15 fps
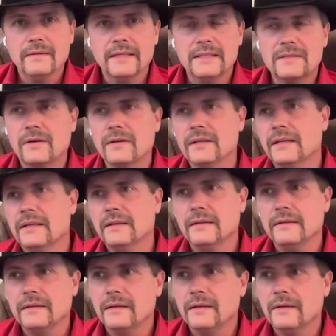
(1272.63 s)
They turned it
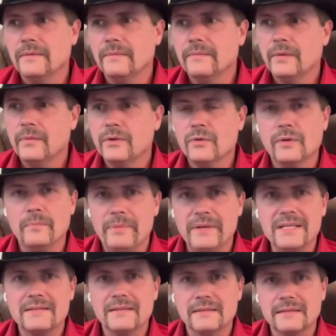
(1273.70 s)
into, they were doing
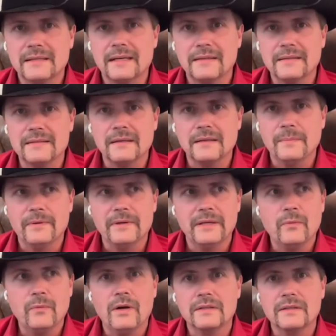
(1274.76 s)
business out of the temple. He
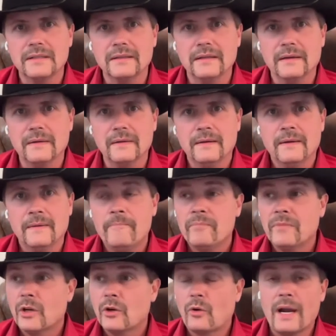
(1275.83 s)
walked in there,
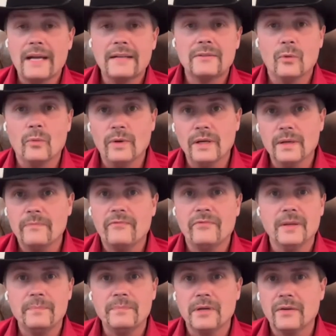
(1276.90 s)
cracked a whip,
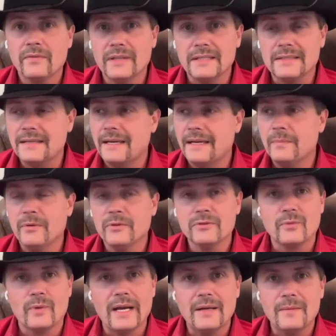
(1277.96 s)
flipped over the
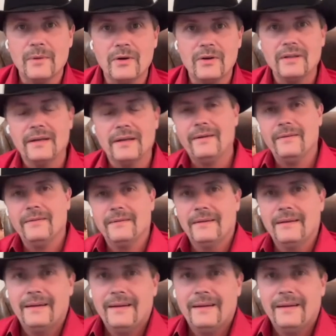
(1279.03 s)
tables, ran them all out.